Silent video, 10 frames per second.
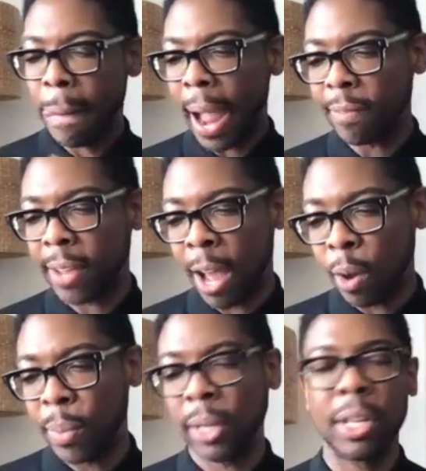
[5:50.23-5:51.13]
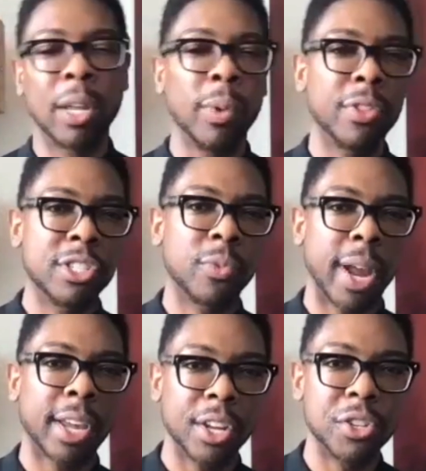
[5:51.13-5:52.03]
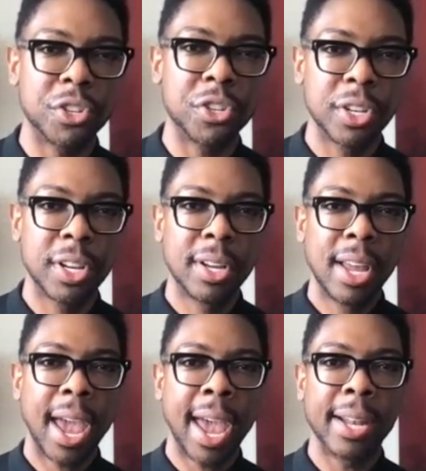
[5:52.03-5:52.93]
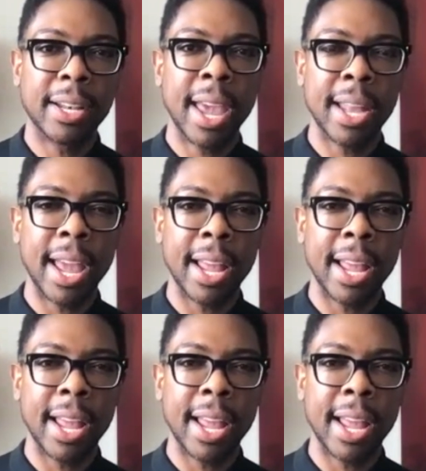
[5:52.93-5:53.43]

have accountability with this wreckage and